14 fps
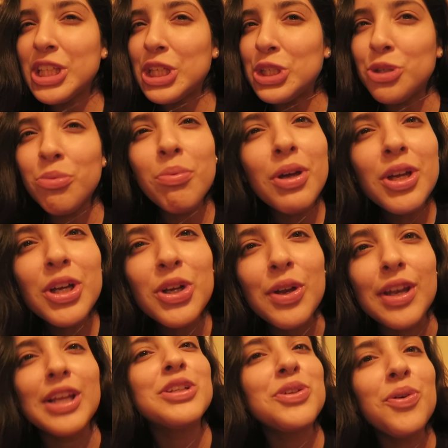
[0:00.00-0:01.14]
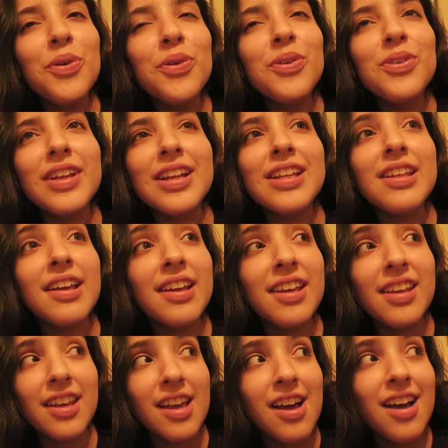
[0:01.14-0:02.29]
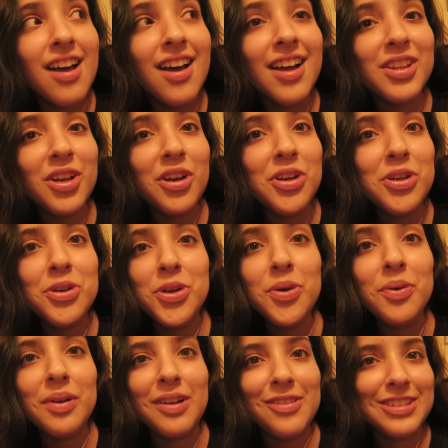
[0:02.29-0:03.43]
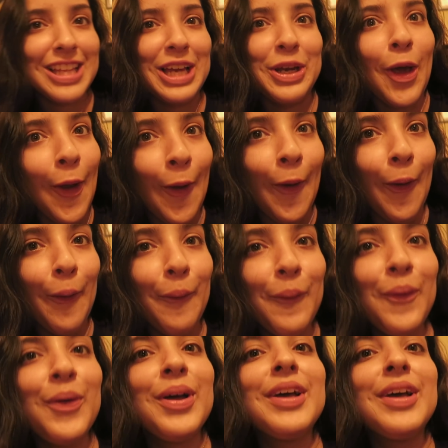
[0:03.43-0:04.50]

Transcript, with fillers: did you put your initials? And he's like, yeah, I thought you knew. And I was like, no.